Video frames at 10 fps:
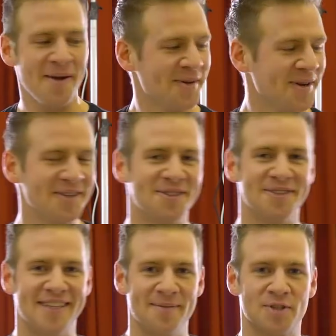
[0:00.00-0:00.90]
I'm going to
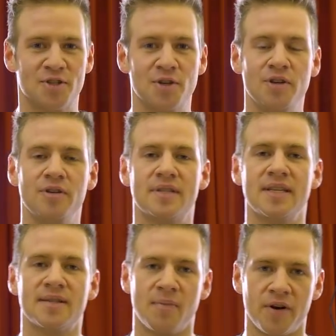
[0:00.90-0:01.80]
attempt to use
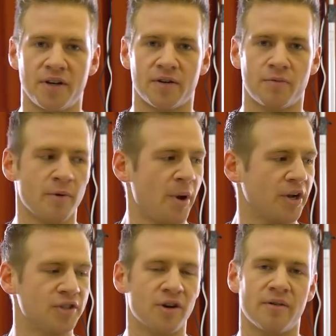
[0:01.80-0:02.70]
this modded remote
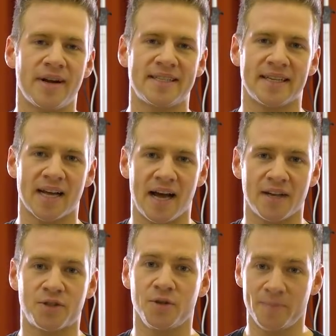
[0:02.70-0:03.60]
control racing
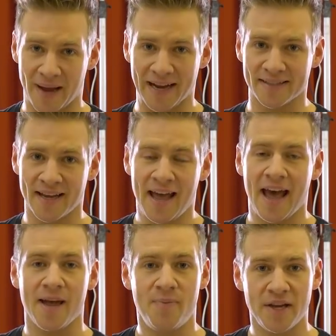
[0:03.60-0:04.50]
car to paint
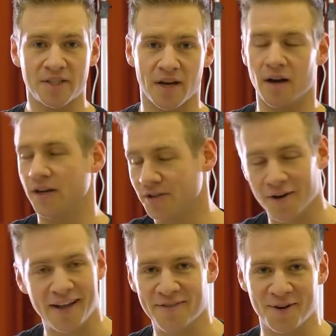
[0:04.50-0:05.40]
a picture. I
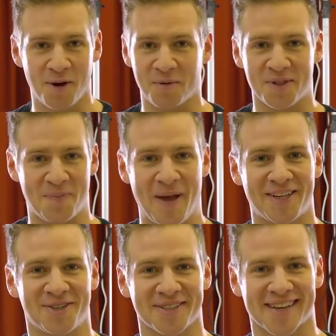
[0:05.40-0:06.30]
don't even know what the
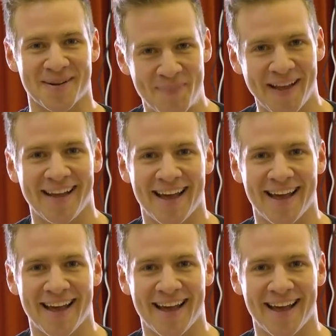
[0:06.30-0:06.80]
picture is going to be